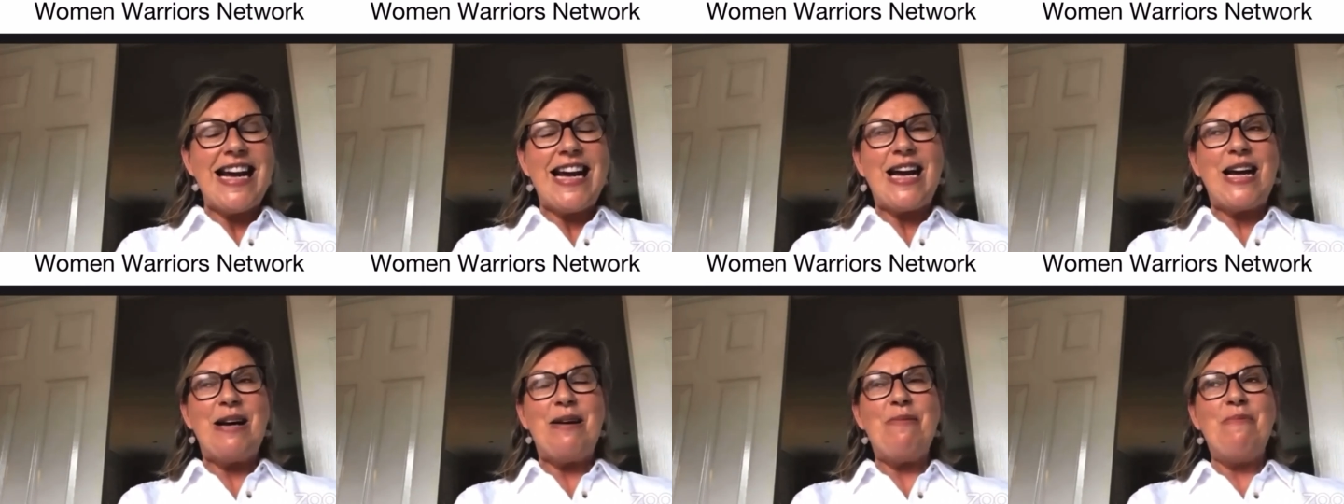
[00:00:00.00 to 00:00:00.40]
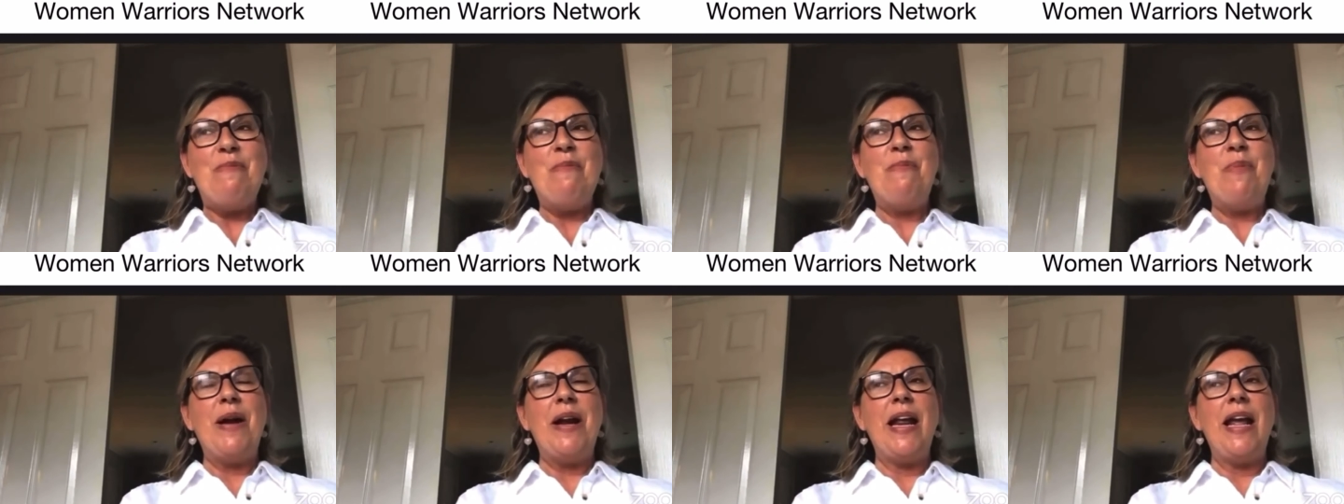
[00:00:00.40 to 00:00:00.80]

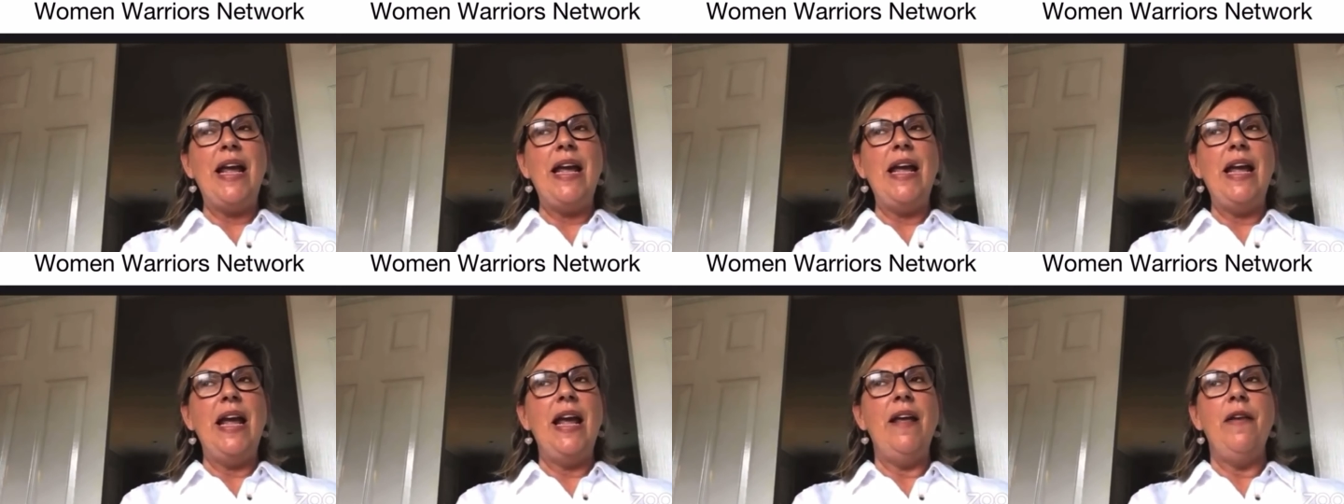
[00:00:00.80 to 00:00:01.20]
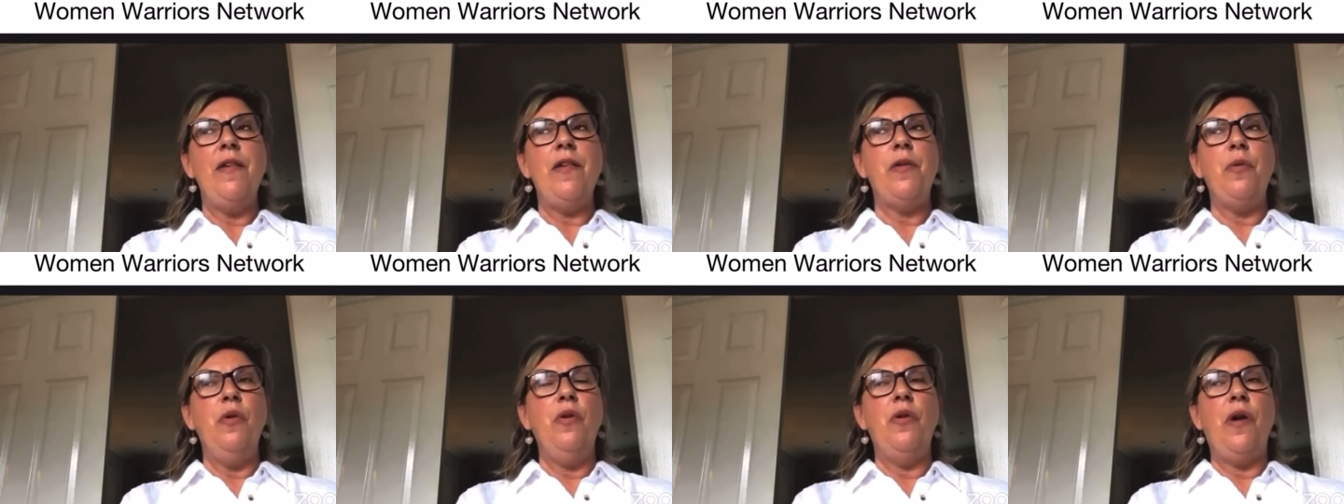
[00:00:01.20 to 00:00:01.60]
But he
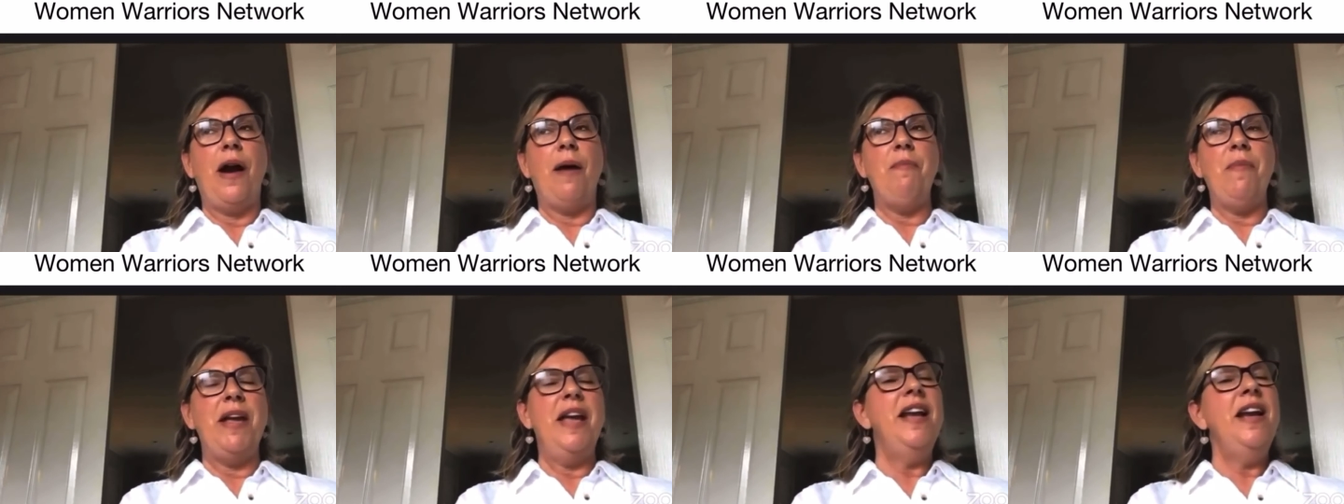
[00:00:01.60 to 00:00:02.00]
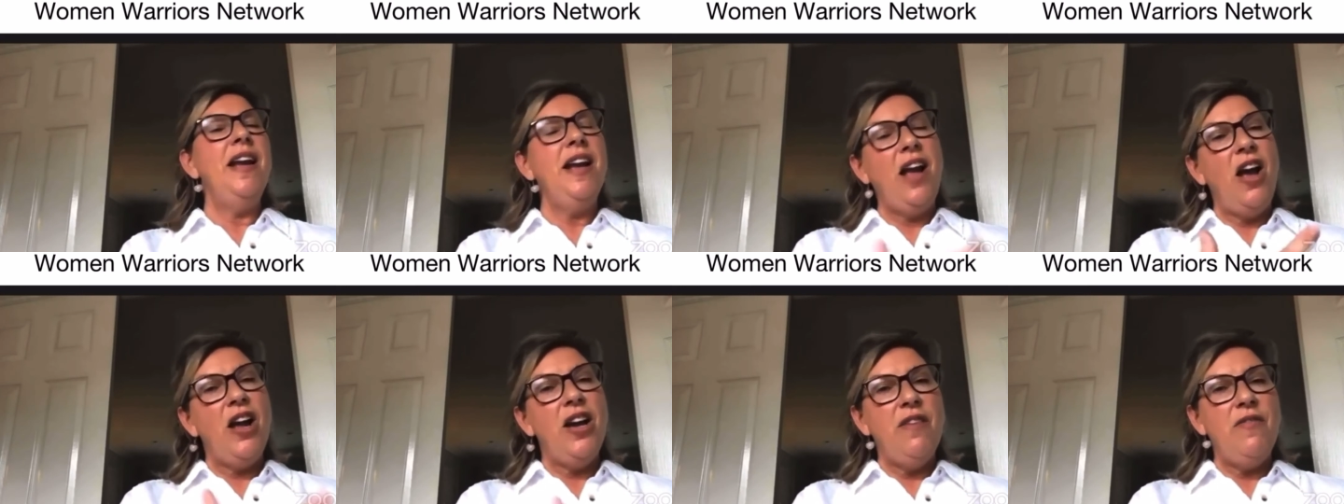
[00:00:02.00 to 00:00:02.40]
swore at me in
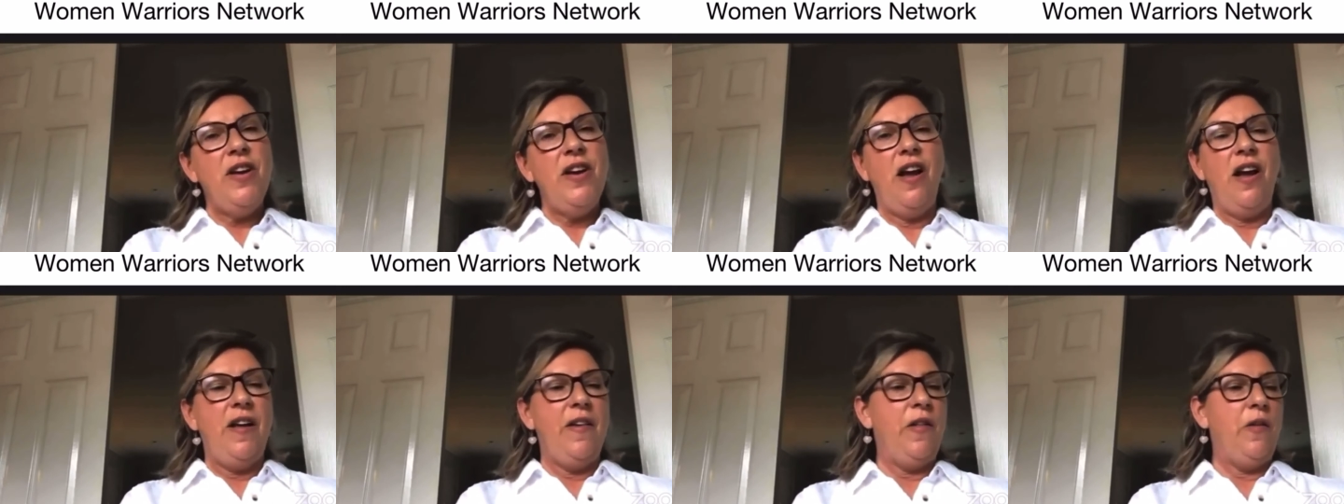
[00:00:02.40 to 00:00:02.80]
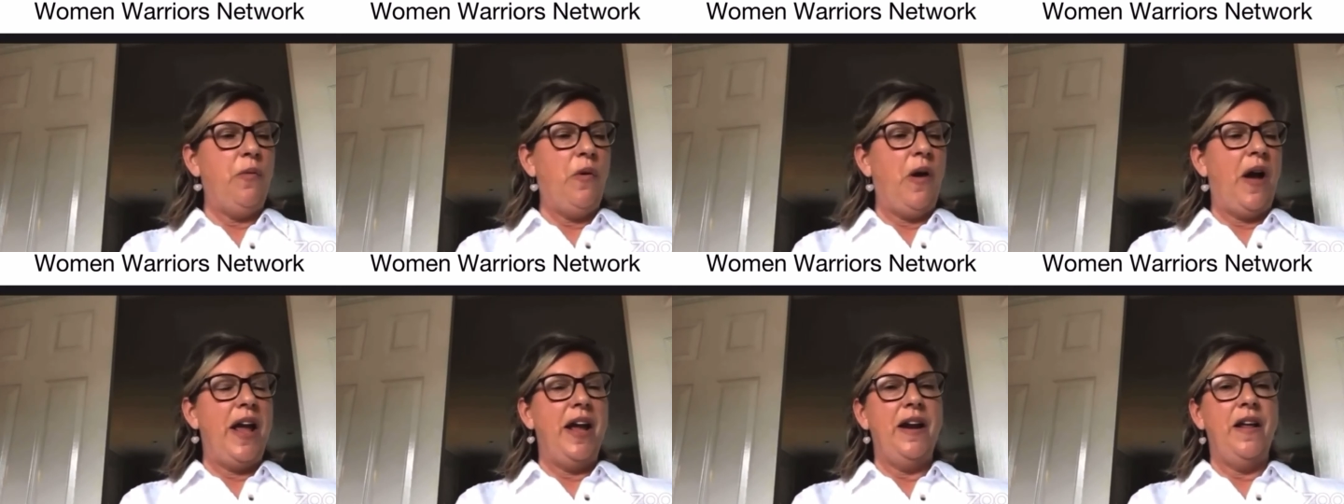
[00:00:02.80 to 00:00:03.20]
a kind of a nice
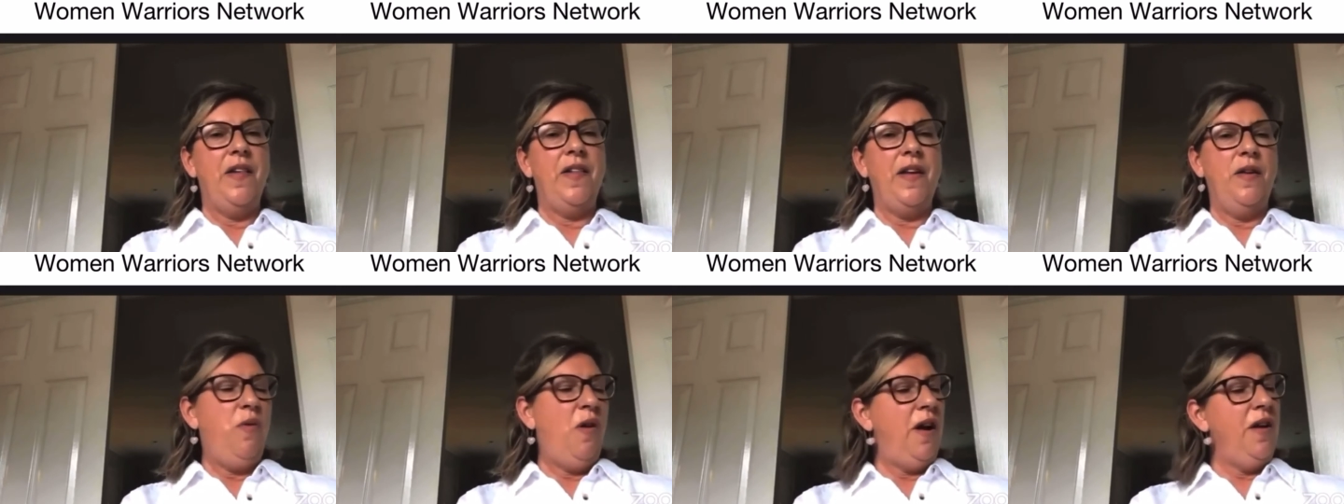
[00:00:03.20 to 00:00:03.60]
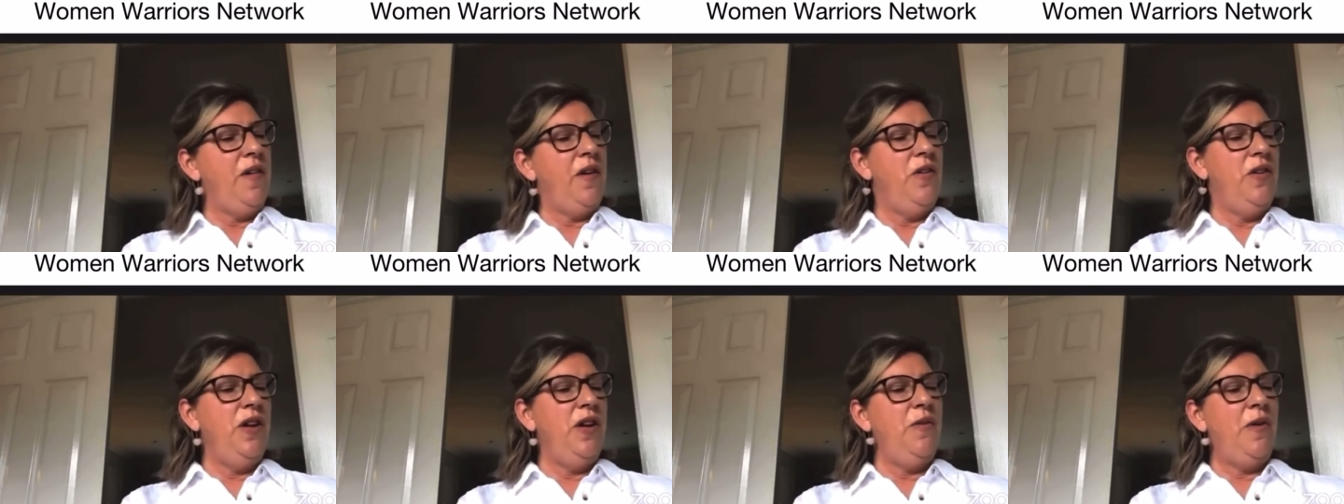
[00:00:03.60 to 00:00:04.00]
way. And he said, why
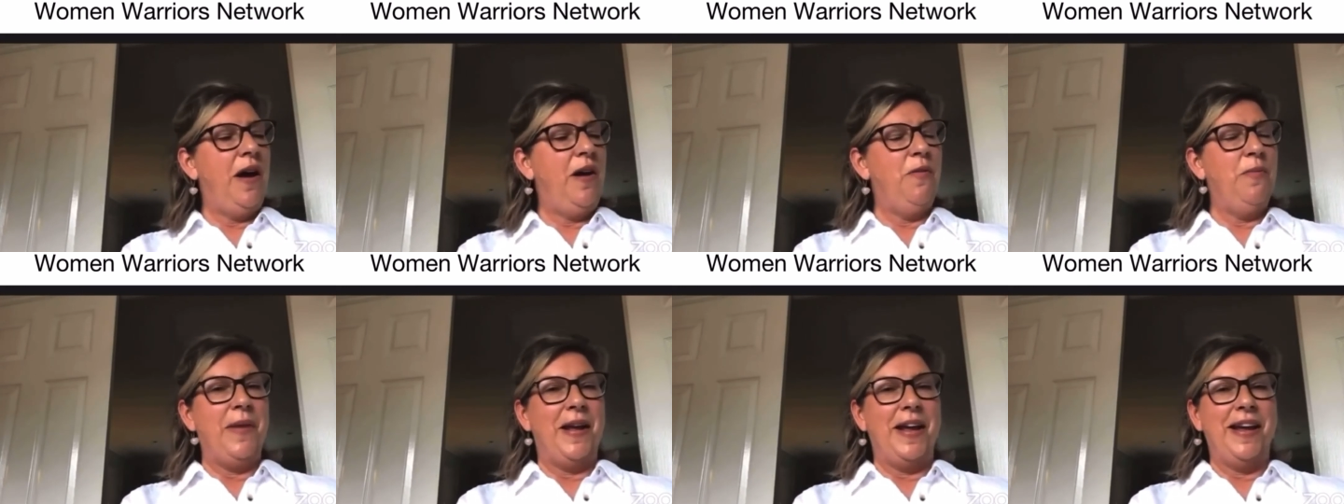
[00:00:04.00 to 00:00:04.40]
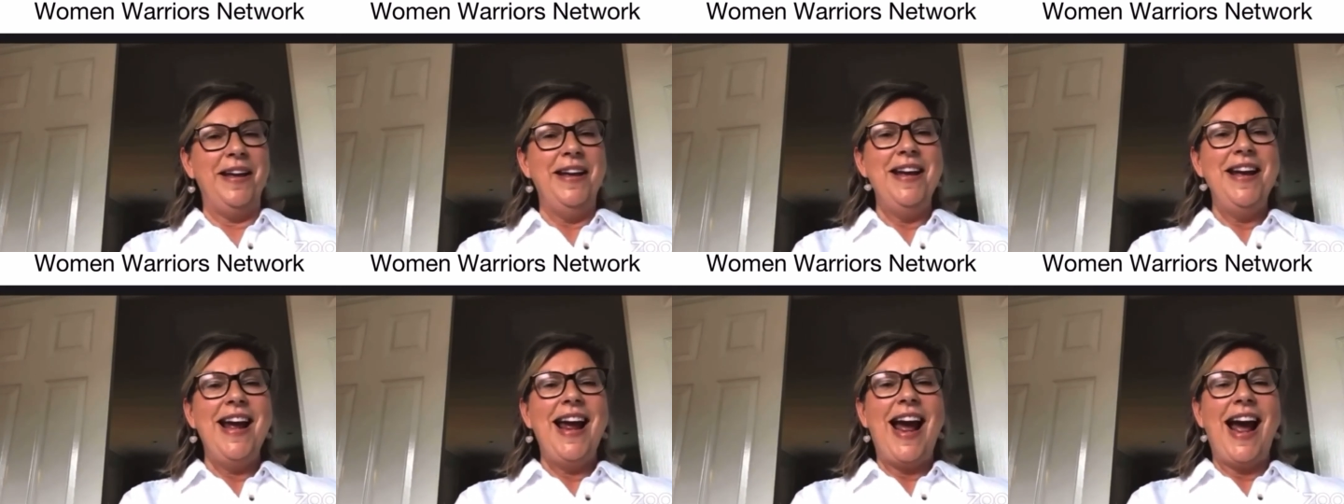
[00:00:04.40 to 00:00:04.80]
don't you help me?
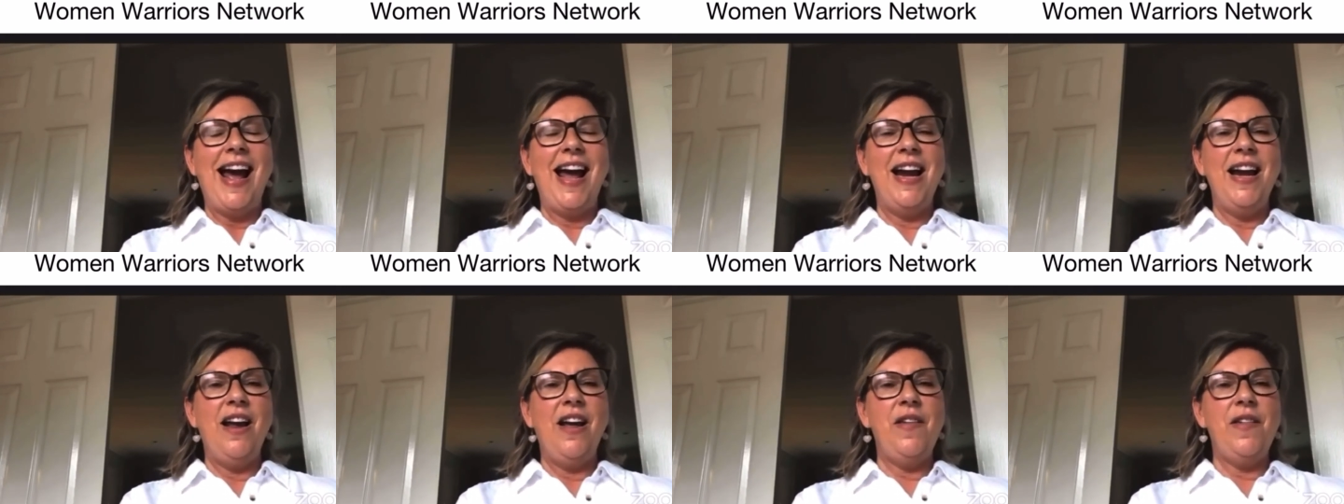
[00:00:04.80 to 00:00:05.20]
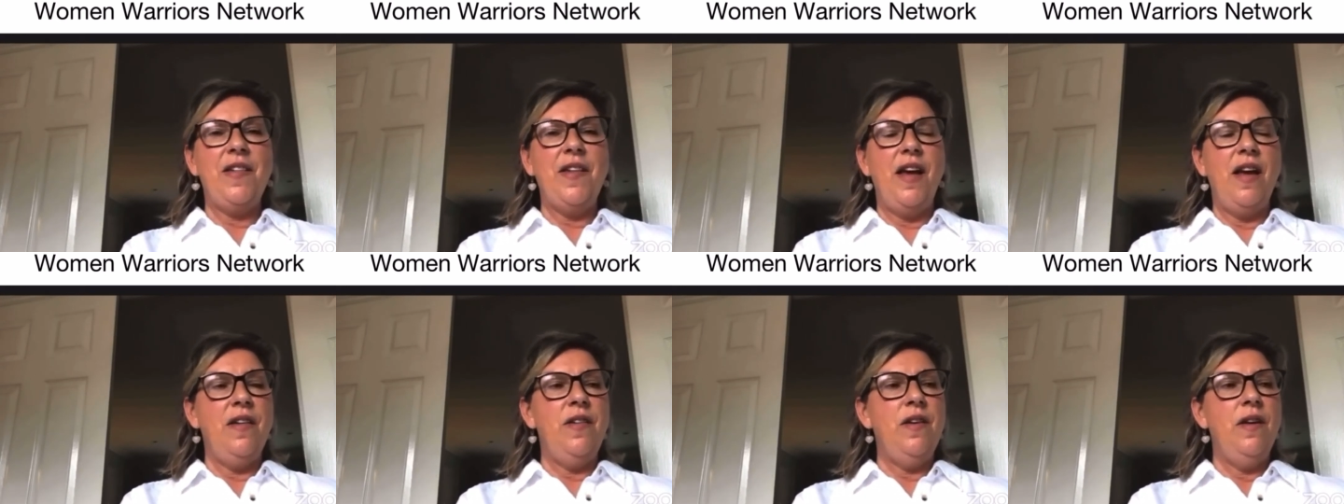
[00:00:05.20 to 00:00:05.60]
And I
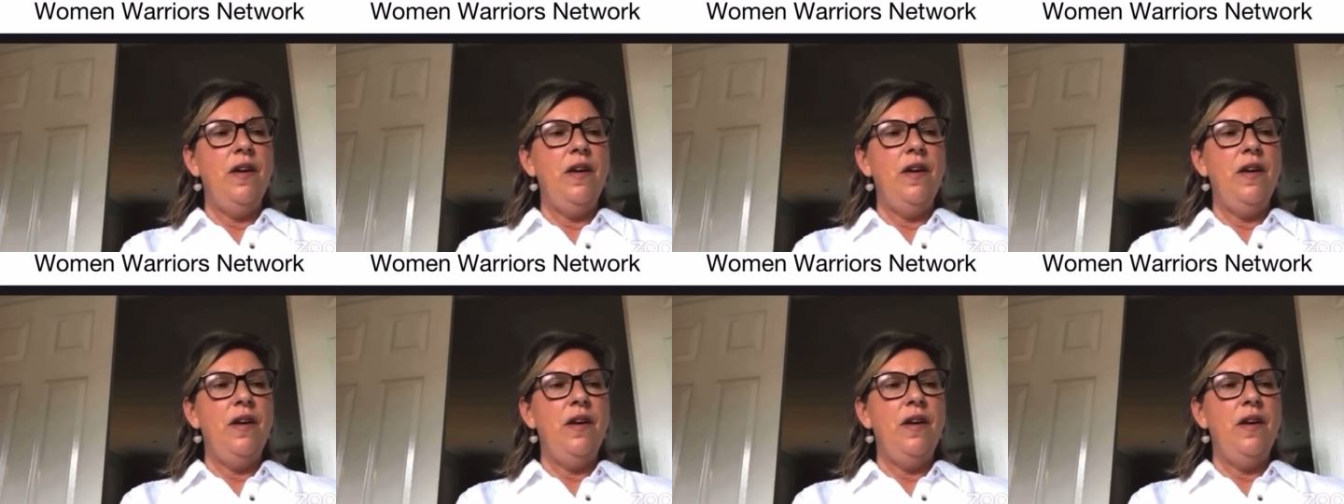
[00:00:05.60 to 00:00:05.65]
said,